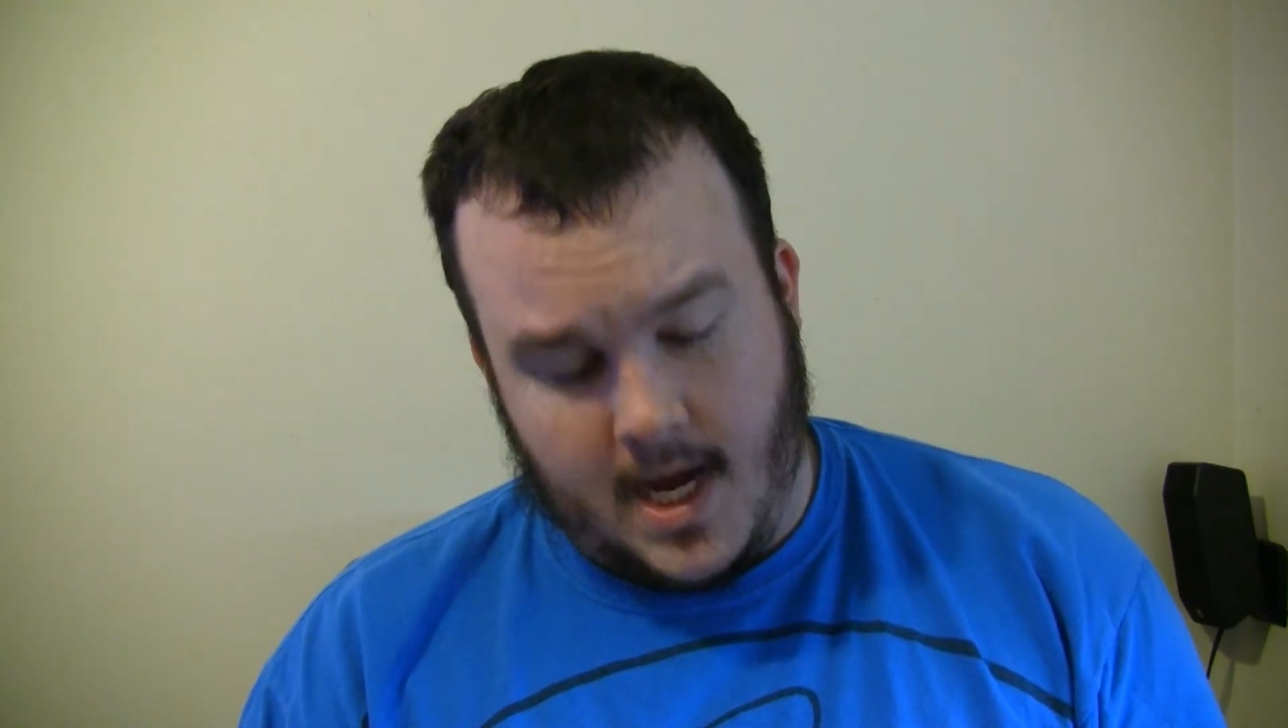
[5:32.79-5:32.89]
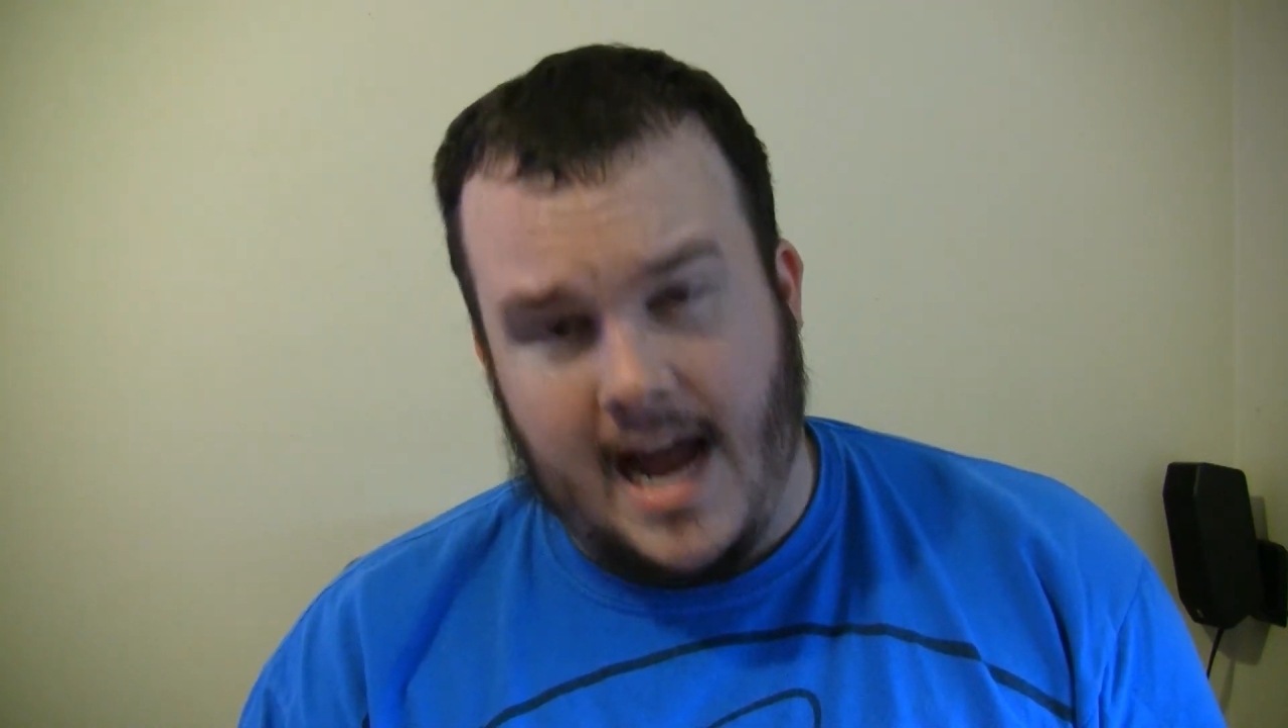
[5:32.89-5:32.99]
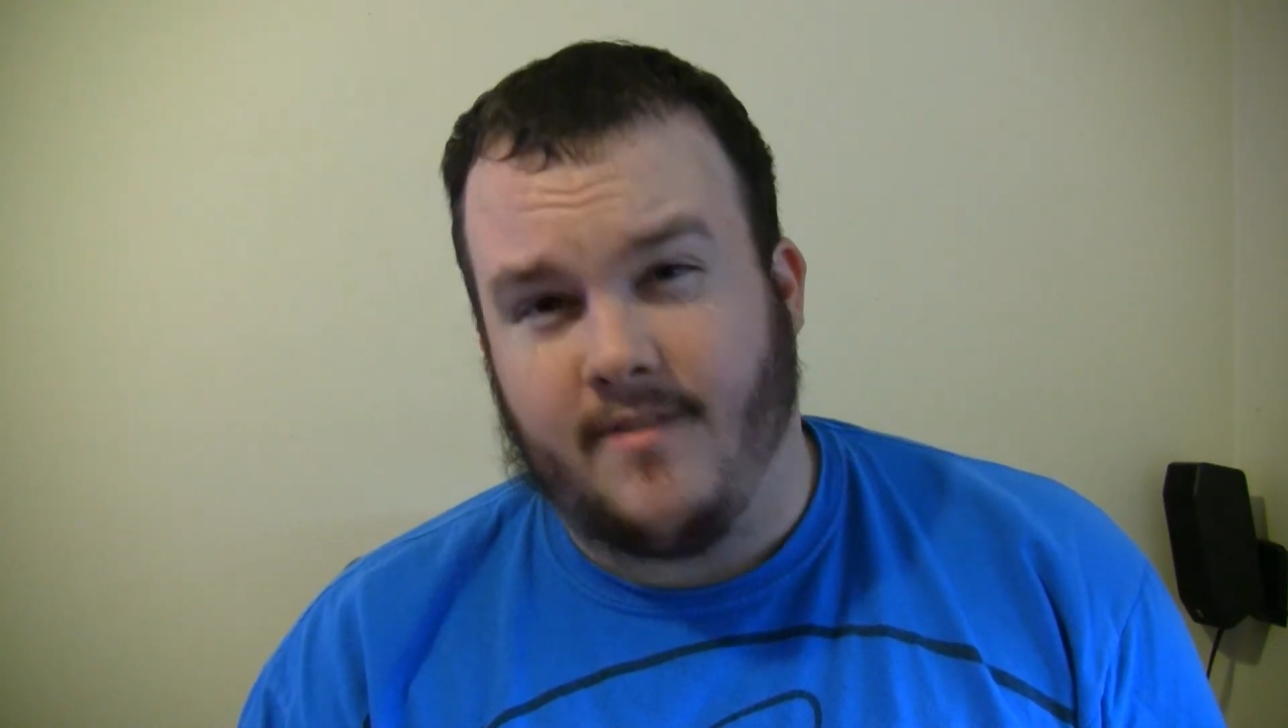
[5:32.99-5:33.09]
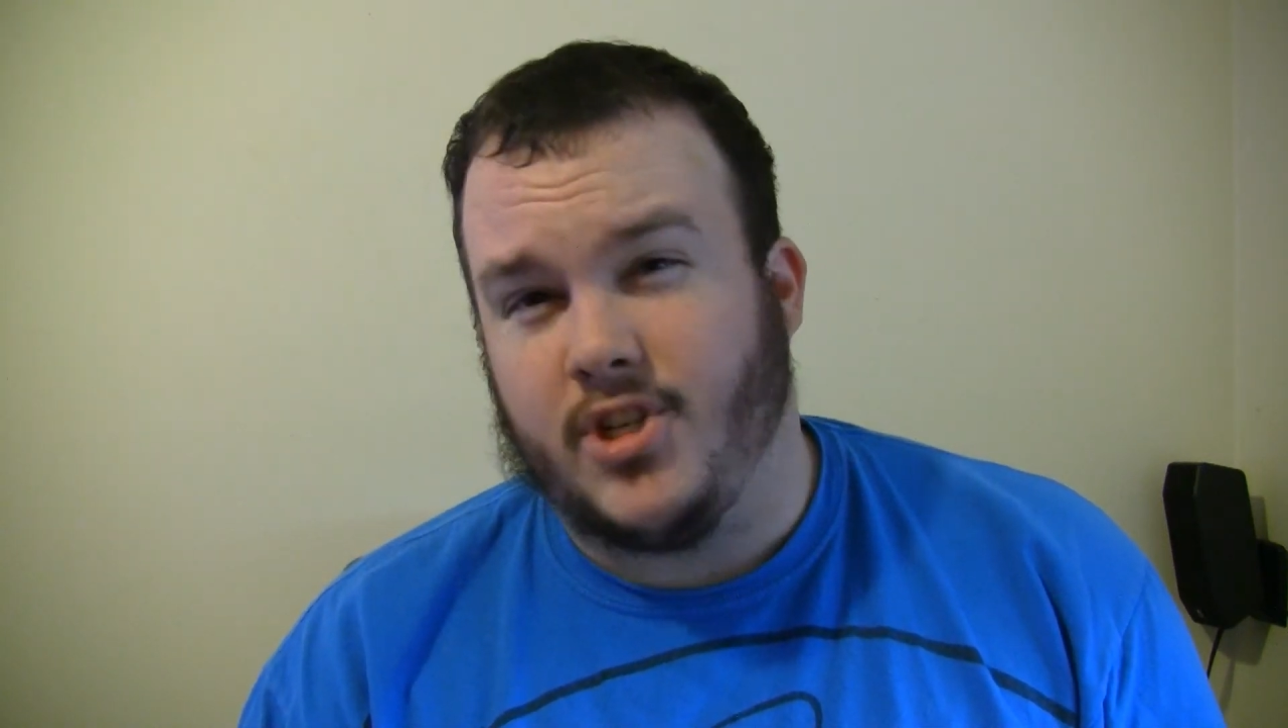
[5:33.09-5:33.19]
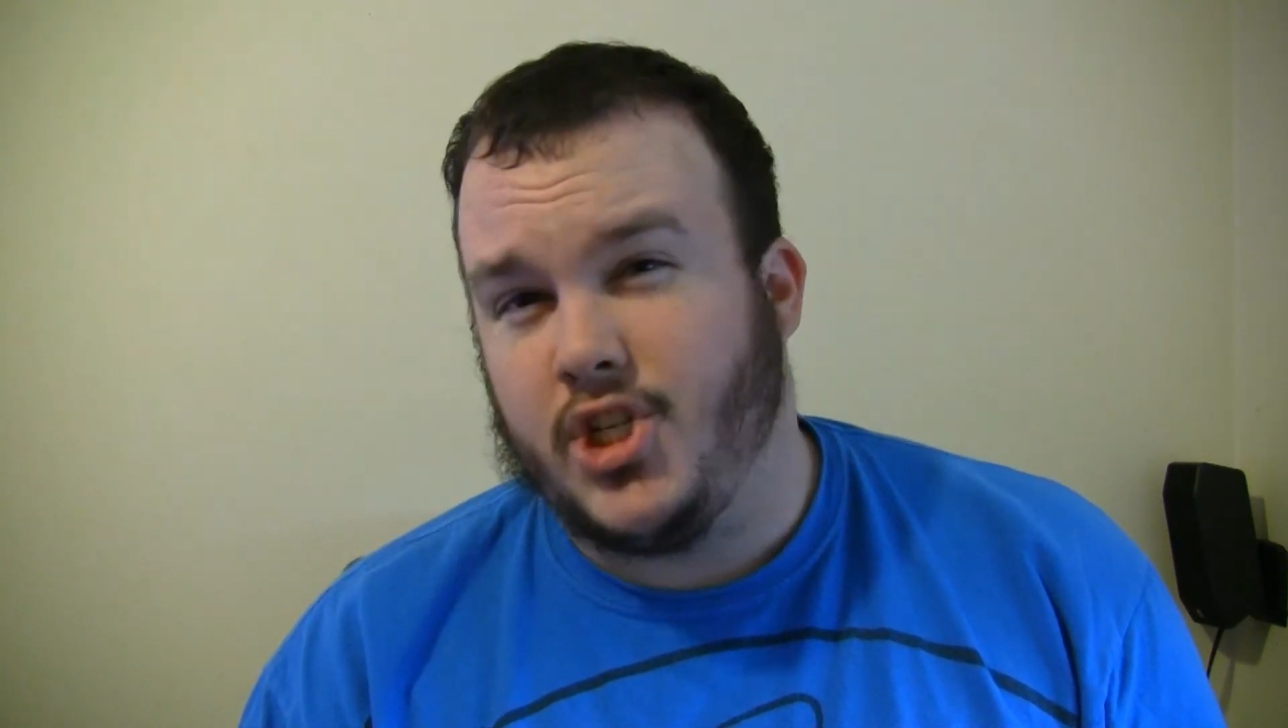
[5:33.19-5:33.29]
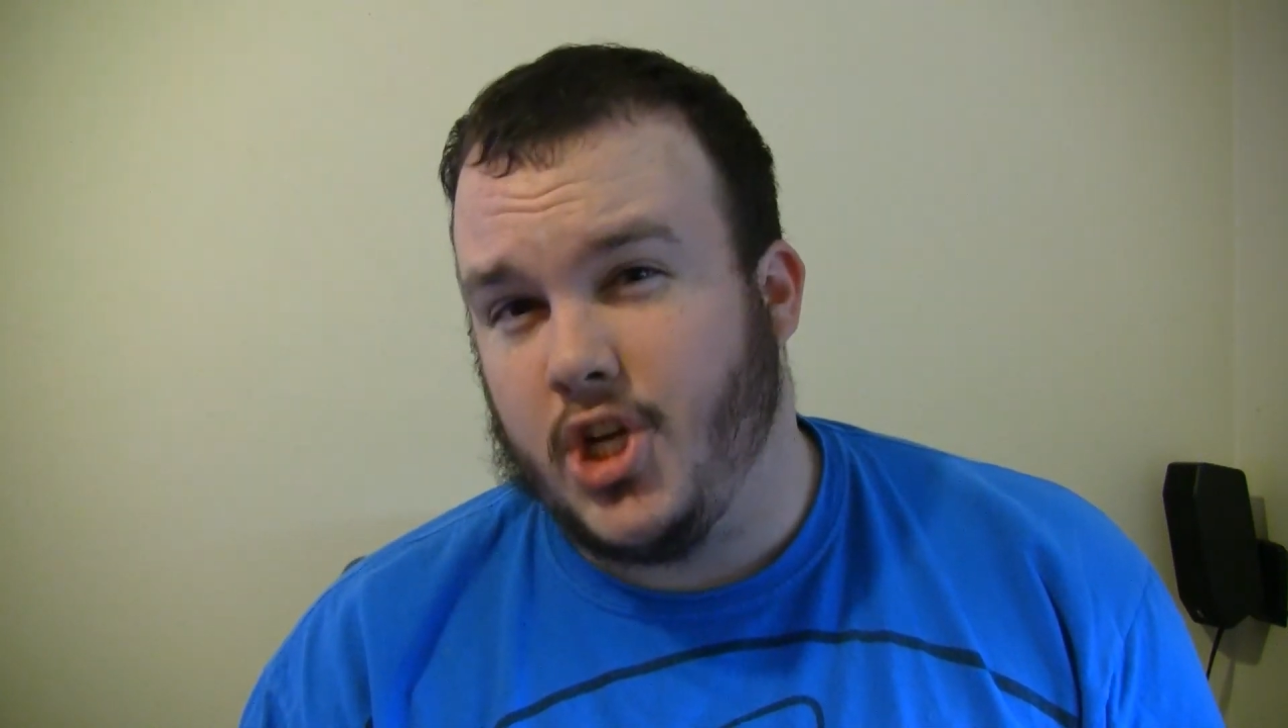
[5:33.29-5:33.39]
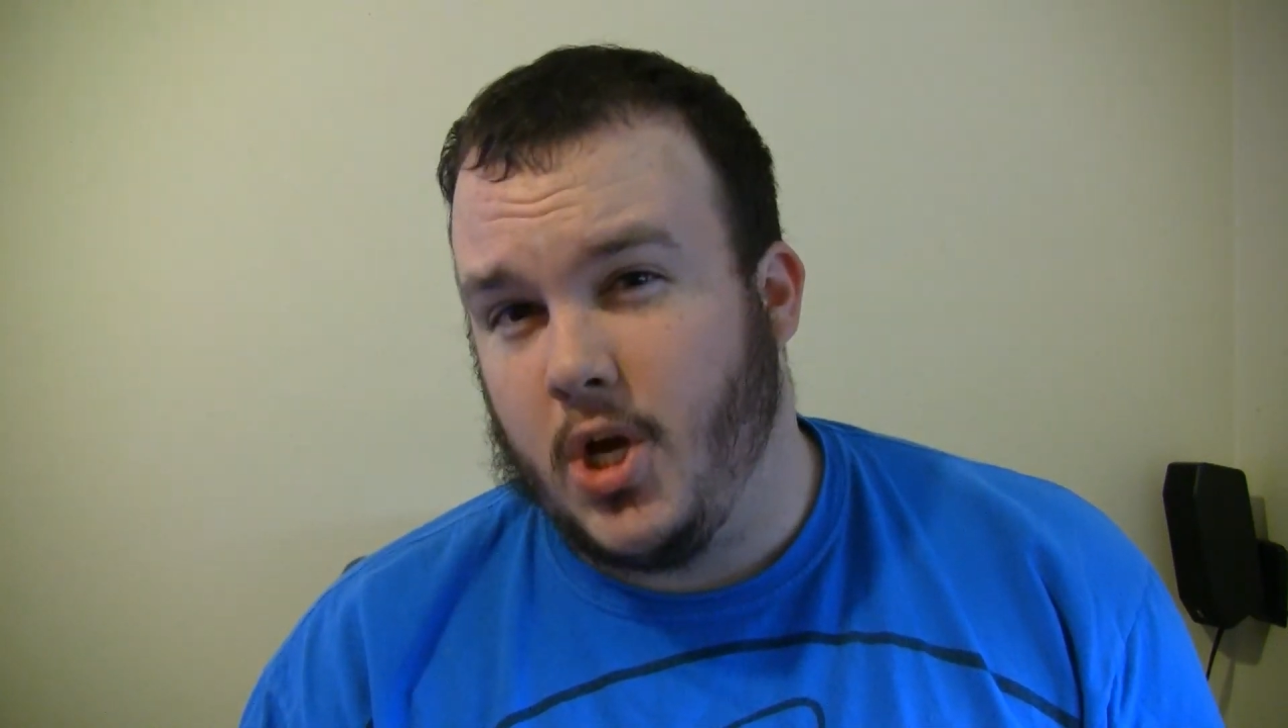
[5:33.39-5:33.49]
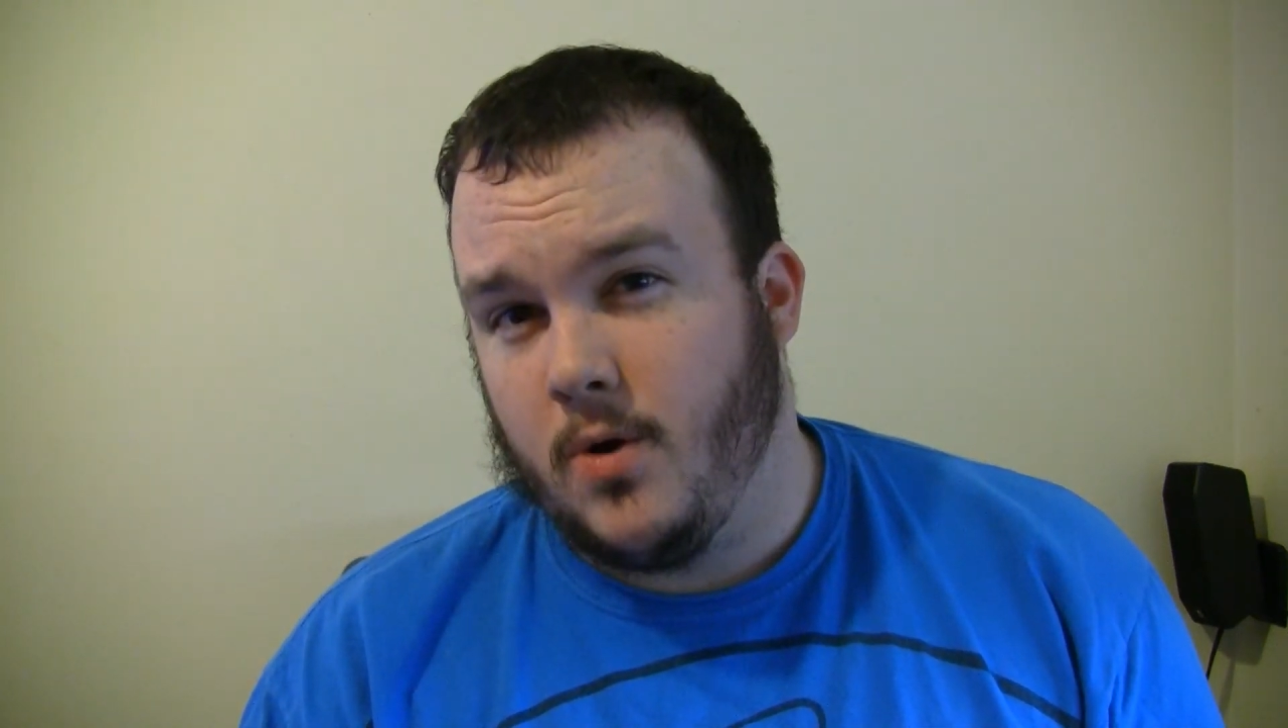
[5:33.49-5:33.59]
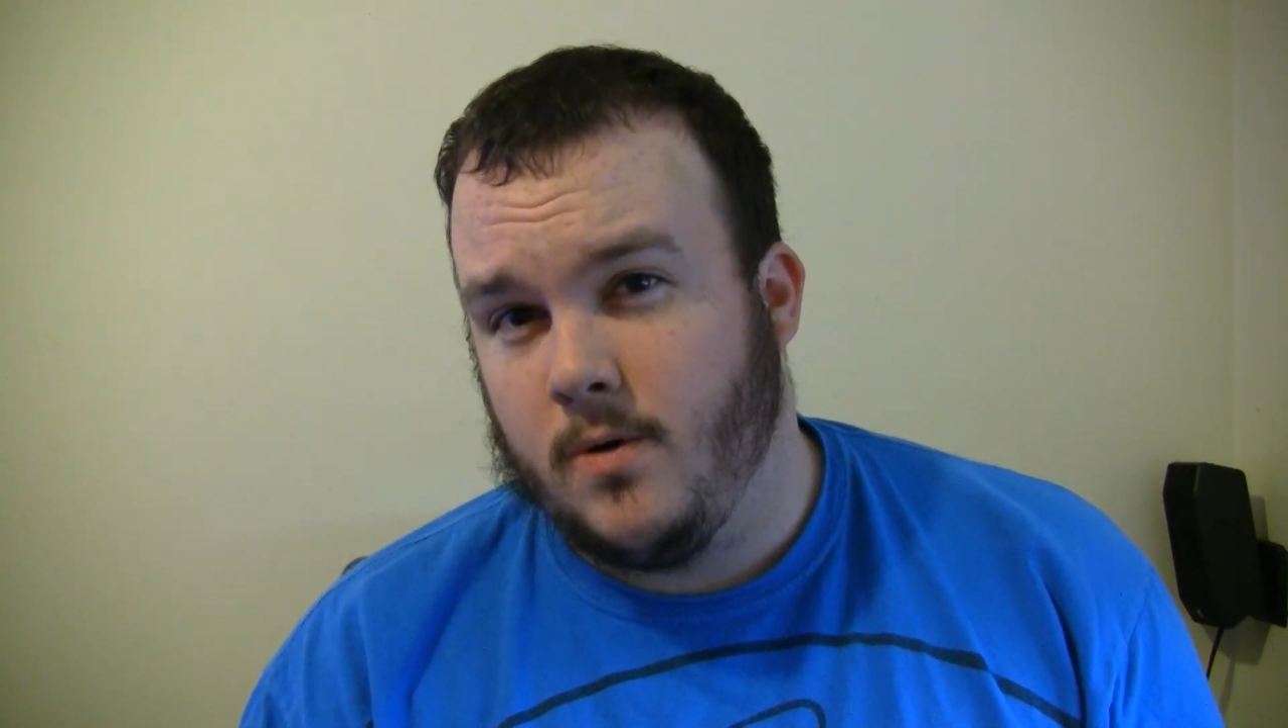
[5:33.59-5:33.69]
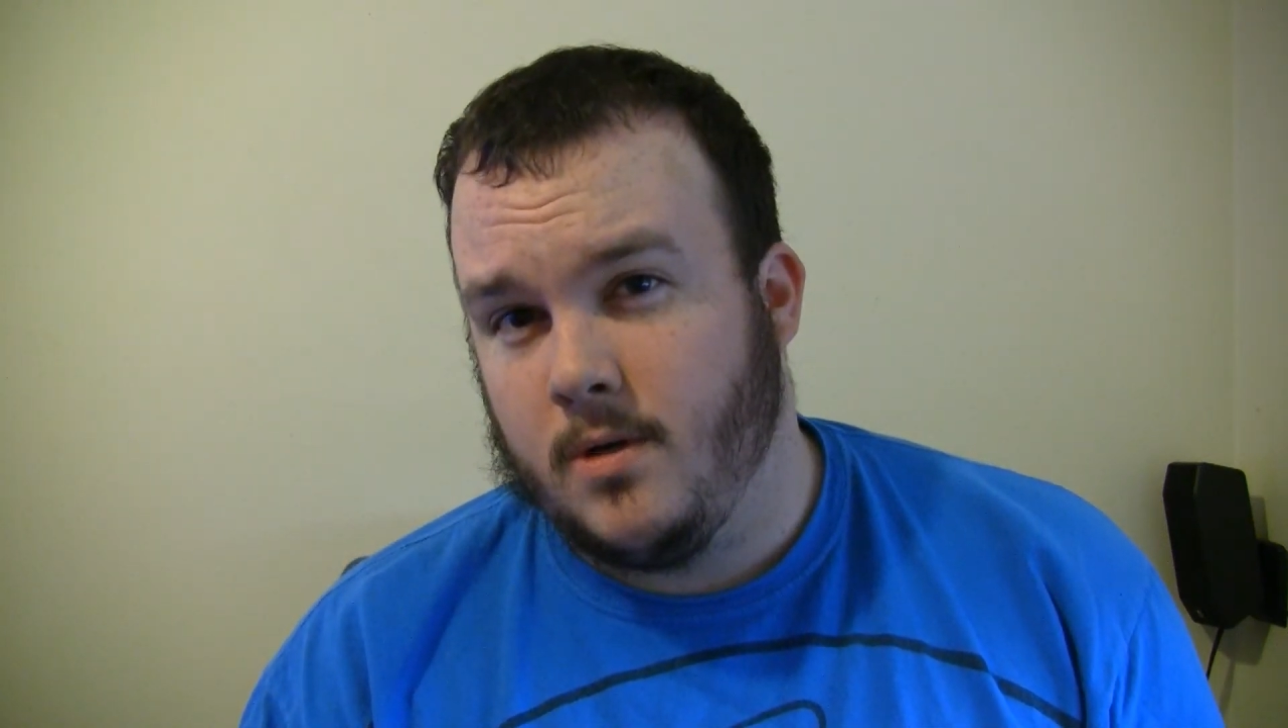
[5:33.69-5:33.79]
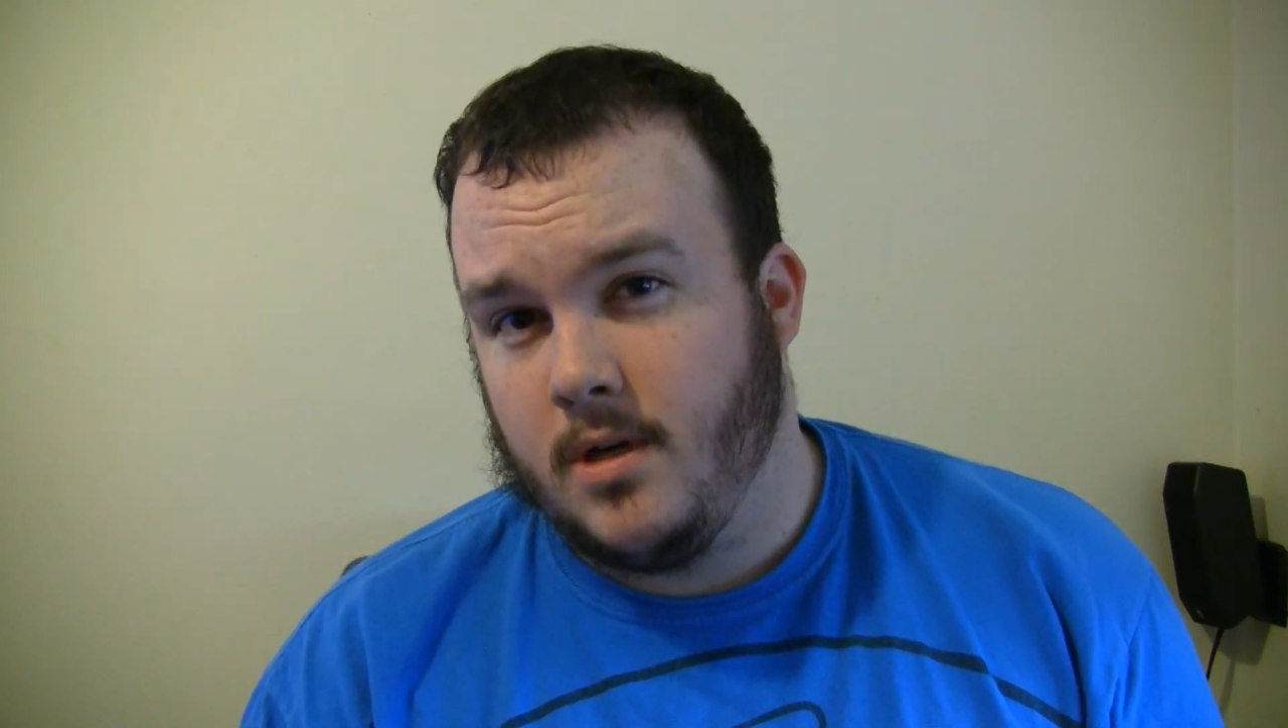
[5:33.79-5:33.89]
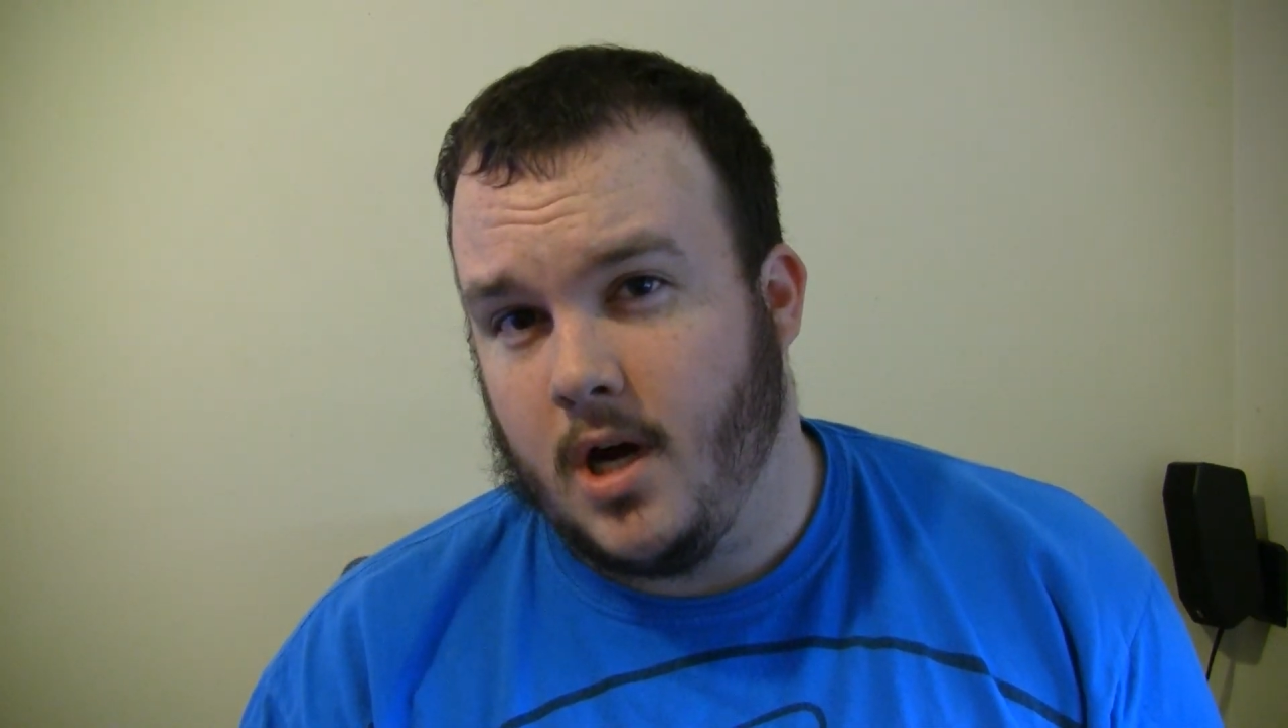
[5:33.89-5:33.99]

have a show